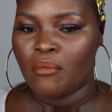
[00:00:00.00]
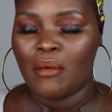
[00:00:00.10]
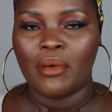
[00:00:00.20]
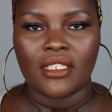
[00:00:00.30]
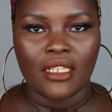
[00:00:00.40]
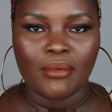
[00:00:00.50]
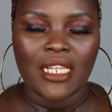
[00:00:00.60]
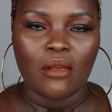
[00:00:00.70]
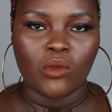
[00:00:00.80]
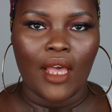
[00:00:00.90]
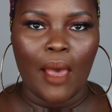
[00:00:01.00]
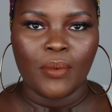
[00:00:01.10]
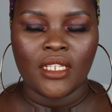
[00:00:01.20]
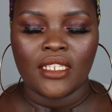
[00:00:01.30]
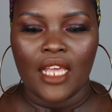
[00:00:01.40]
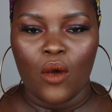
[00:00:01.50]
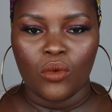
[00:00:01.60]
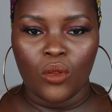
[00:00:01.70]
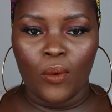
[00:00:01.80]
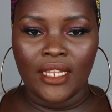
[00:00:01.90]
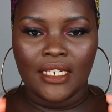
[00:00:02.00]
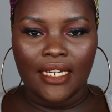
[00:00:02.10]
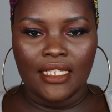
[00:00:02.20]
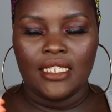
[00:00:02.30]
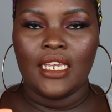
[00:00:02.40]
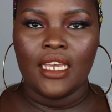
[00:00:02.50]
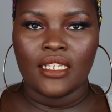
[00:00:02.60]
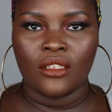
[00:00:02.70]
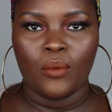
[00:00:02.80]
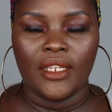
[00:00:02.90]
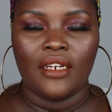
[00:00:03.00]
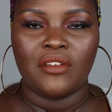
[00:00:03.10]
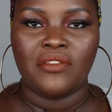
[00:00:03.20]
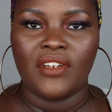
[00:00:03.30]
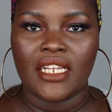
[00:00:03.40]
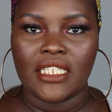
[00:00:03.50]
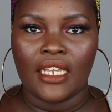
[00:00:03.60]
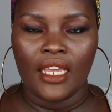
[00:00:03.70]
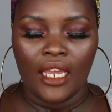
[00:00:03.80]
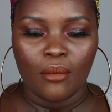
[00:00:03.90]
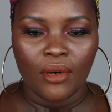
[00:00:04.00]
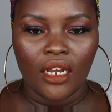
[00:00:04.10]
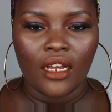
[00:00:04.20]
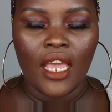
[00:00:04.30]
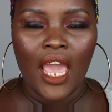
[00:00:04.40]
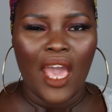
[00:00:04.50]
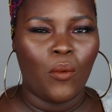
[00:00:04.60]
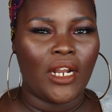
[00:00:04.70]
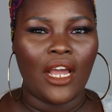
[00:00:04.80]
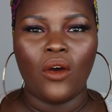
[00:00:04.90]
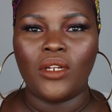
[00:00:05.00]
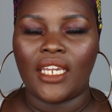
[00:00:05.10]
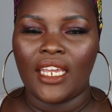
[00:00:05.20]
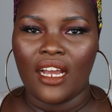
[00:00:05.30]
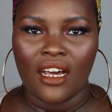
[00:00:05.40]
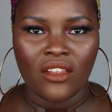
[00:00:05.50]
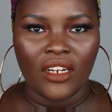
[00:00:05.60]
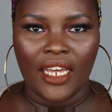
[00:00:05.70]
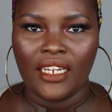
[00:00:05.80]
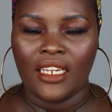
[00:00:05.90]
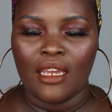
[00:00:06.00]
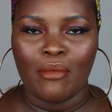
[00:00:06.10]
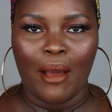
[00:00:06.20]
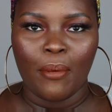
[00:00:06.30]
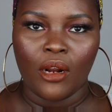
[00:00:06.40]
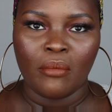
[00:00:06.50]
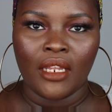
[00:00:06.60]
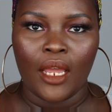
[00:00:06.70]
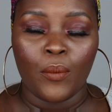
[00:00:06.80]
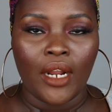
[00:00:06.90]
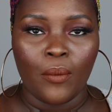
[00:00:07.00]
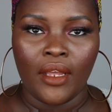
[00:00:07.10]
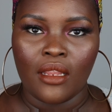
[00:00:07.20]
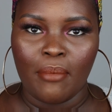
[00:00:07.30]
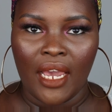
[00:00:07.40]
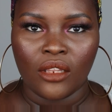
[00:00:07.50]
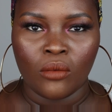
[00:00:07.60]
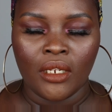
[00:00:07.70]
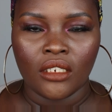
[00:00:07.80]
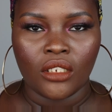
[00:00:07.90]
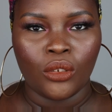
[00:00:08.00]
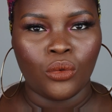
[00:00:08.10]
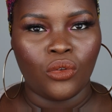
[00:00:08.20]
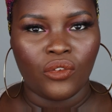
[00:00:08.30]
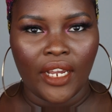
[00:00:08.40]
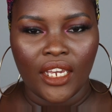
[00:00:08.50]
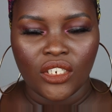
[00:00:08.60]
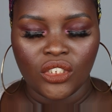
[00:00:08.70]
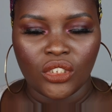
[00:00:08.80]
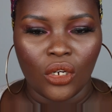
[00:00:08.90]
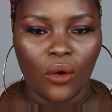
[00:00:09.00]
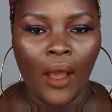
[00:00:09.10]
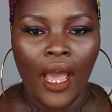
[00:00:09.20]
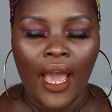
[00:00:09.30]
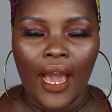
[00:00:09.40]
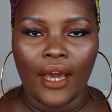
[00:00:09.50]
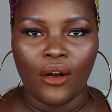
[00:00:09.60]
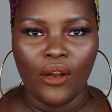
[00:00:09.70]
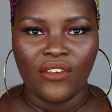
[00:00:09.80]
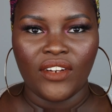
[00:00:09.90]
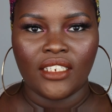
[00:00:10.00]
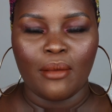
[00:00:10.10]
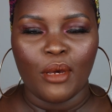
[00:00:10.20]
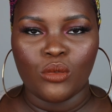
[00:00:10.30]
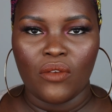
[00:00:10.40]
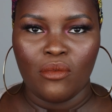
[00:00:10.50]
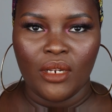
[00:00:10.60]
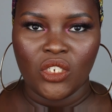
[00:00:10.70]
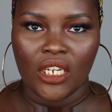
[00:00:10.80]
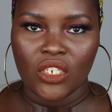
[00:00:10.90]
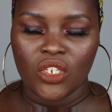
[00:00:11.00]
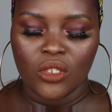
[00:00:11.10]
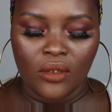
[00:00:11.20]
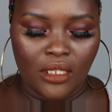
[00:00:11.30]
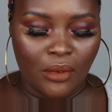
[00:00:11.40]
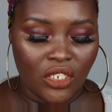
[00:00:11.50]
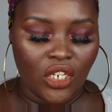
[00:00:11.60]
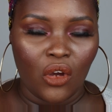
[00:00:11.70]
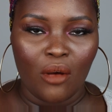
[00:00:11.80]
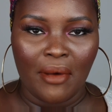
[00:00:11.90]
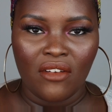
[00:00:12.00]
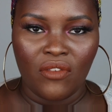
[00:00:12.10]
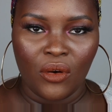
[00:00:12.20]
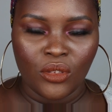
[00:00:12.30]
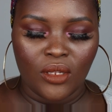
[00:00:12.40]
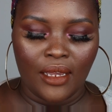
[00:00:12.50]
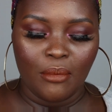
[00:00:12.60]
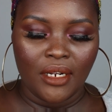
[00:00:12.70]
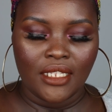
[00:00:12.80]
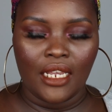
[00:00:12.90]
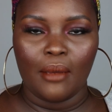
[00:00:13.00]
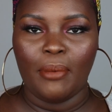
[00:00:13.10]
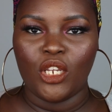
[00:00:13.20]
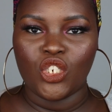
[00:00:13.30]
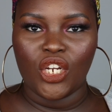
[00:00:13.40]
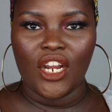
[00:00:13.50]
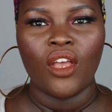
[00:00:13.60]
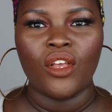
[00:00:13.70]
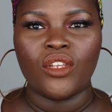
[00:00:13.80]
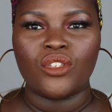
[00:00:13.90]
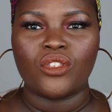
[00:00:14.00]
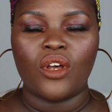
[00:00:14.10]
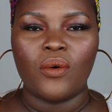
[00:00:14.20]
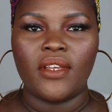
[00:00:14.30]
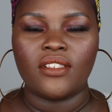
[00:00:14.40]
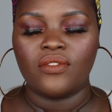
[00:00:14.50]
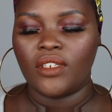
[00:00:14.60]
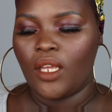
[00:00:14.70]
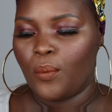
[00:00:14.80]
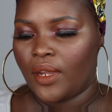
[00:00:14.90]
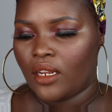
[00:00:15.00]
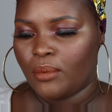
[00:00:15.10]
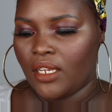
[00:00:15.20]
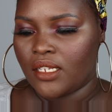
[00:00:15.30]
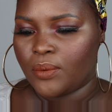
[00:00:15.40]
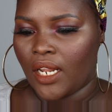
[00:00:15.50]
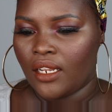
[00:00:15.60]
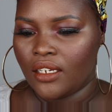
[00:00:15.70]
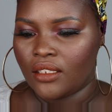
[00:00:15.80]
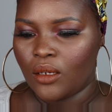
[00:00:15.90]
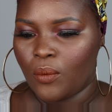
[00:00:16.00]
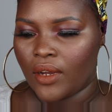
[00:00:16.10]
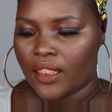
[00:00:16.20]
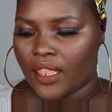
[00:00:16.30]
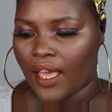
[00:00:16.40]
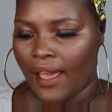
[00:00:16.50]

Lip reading: But sometimes what happens is that the way that I see it isn't the way that it reflects in camera. And when I go look at other lighting in my apartment, like when I went in the bathroom, it looked a little grayish. So I don't know, I feel like the best way for me to check is just going to check on my phone. So I am going to take a picture. So it's really weird because when I look at the one that